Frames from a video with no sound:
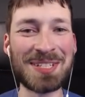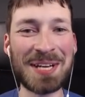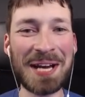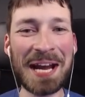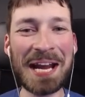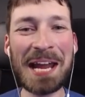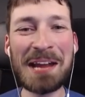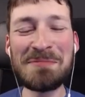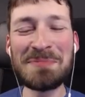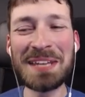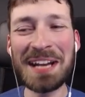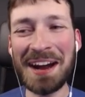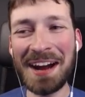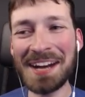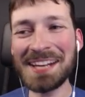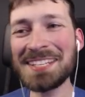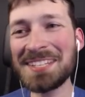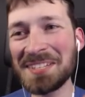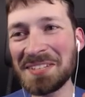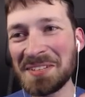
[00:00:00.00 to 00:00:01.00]
a game that
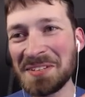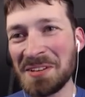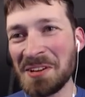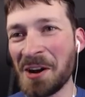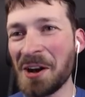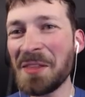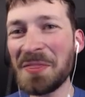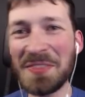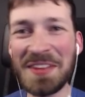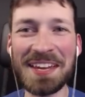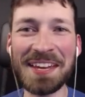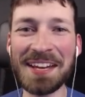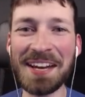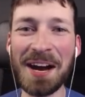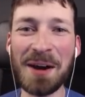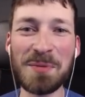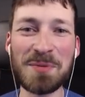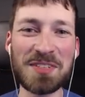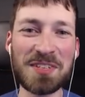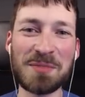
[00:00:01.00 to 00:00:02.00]
I did not think
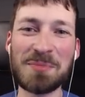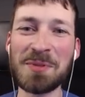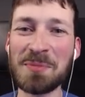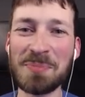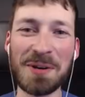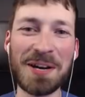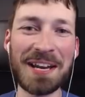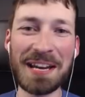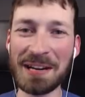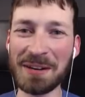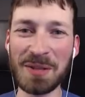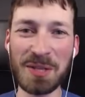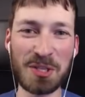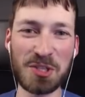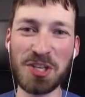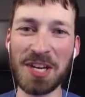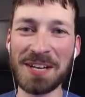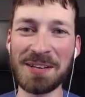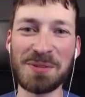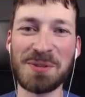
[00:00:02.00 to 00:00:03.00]
I was going to be playing on the
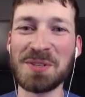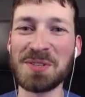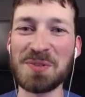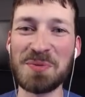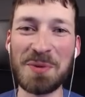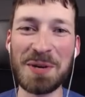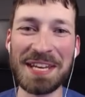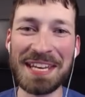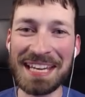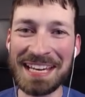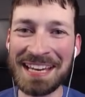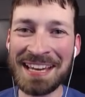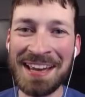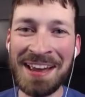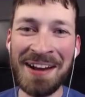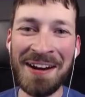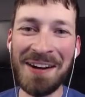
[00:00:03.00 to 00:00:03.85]
channel this week.